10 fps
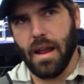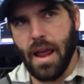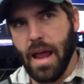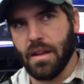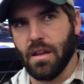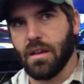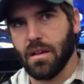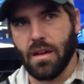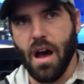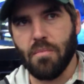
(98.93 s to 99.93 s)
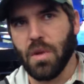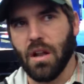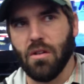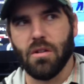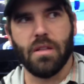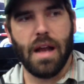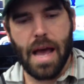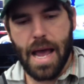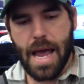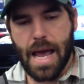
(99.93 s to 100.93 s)
And the Kopma loader that I
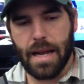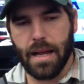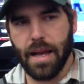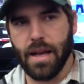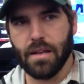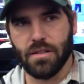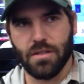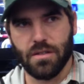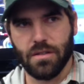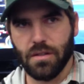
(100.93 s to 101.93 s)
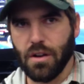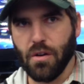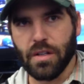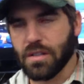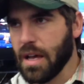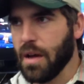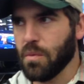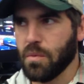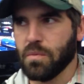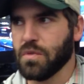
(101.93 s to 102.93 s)
had has, it's got
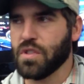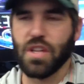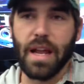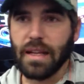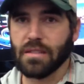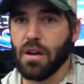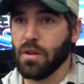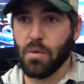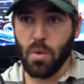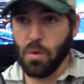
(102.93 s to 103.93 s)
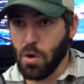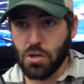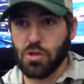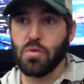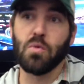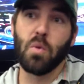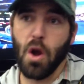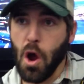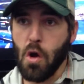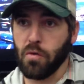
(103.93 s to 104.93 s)
settings on it. Once you
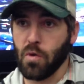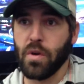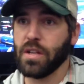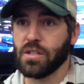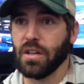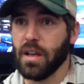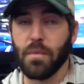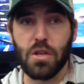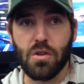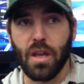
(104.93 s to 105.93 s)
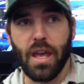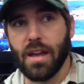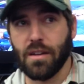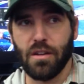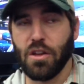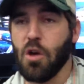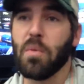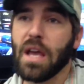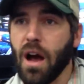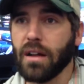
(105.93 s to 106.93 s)
overreach the limit, you can't go
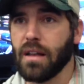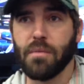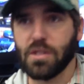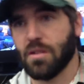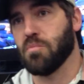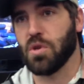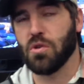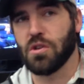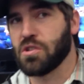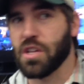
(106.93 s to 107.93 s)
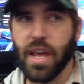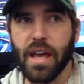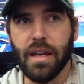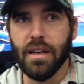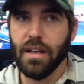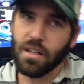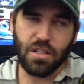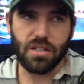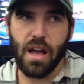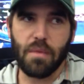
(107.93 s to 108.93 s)
beyond them. It's computer set,
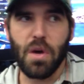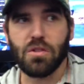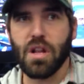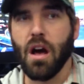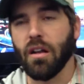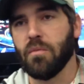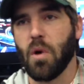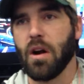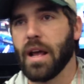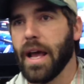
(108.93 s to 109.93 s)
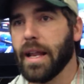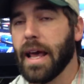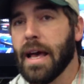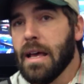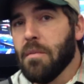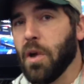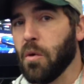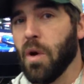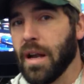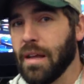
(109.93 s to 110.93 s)
just like most all of them are, and it had that. But it
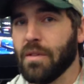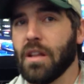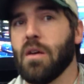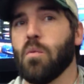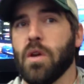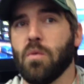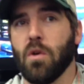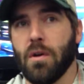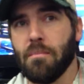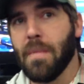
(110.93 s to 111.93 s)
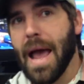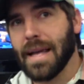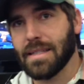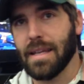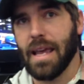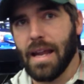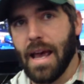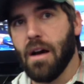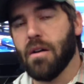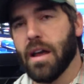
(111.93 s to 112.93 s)
wasn't even that we were maxing it
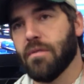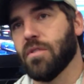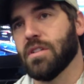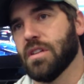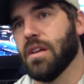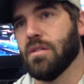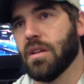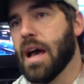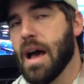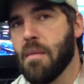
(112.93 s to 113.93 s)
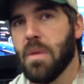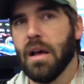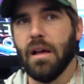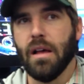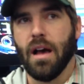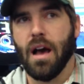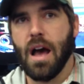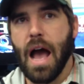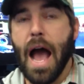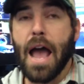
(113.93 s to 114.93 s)
out every single time.
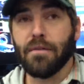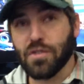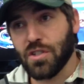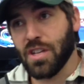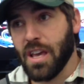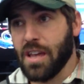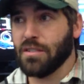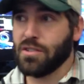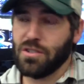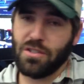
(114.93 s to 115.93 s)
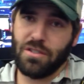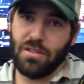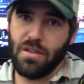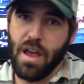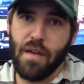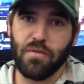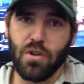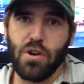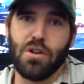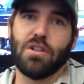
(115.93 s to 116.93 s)
I have since,
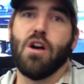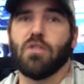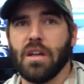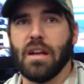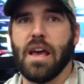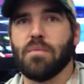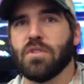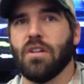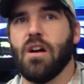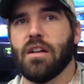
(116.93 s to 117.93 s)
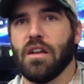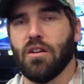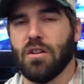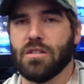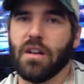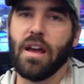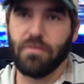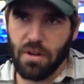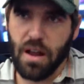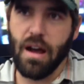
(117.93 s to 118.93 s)
after talking to Epsilon dealers and
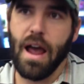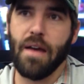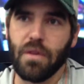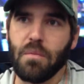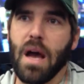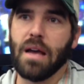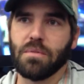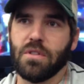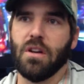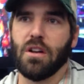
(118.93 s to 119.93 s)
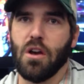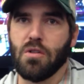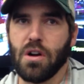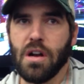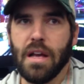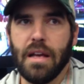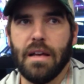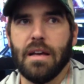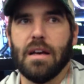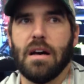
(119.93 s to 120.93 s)
after now having my Epsilon loader,
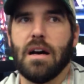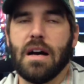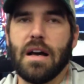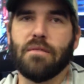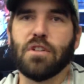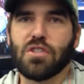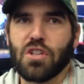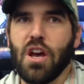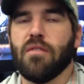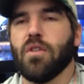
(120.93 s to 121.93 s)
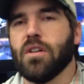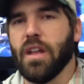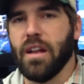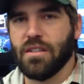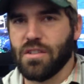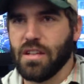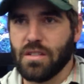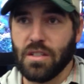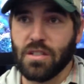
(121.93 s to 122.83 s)
have discovered that it's a